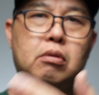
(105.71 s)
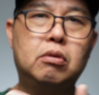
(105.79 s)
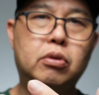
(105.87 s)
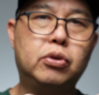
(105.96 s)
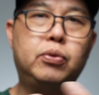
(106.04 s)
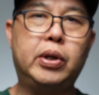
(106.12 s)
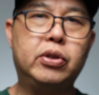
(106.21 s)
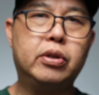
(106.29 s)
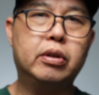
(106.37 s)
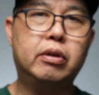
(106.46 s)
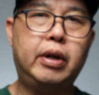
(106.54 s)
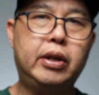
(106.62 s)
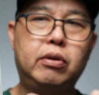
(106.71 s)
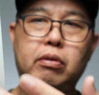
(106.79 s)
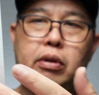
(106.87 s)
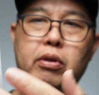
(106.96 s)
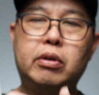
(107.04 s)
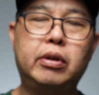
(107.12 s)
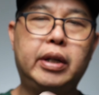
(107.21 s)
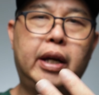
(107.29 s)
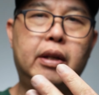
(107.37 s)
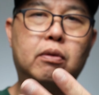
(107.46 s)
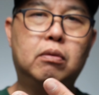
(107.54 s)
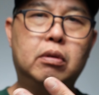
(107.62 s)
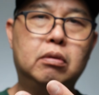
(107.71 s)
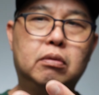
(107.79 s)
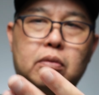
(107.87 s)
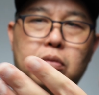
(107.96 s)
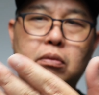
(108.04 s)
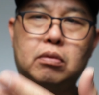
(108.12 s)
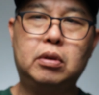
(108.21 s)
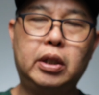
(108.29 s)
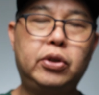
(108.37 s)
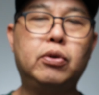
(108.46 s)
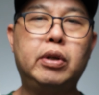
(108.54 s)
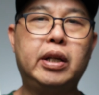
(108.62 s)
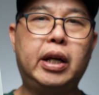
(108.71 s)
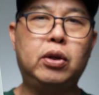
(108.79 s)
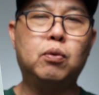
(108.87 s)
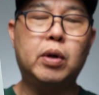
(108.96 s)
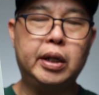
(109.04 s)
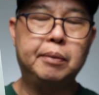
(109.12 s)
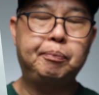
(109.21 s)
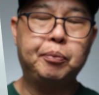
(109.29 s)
to switch, right, to in order to get the tuning that you want.